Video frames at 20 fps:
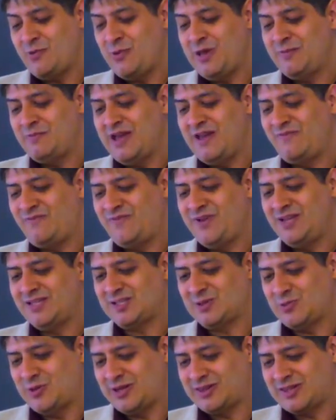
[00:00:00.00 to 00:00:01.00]
we may
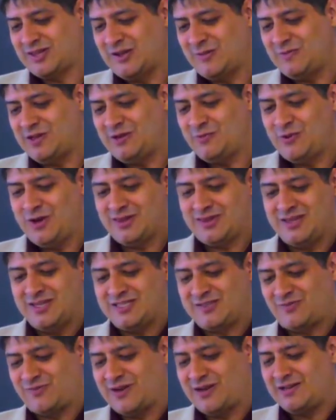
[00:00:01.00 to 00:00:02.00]
feast with him and with
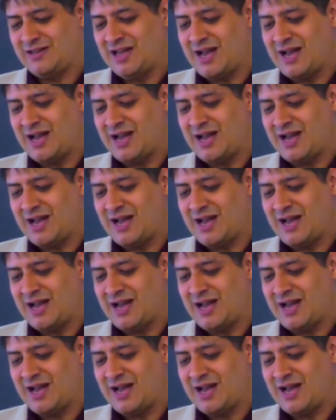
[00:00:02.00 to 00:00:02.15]
his friend